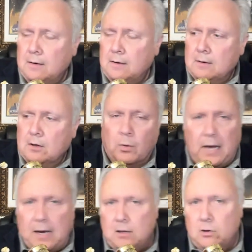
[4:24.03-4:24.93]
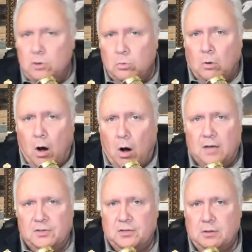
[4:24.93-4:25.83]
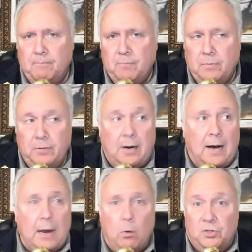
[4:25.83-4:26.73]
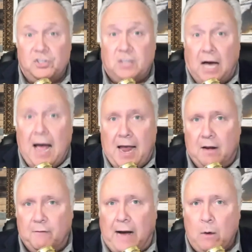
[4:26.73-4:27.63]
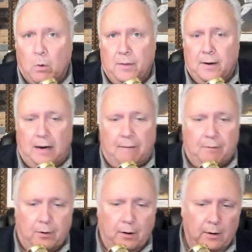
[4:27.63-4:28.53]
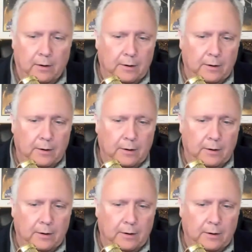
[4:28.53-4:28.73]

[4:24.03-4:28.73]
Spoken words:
creating new laws that I would sign if I were the governor.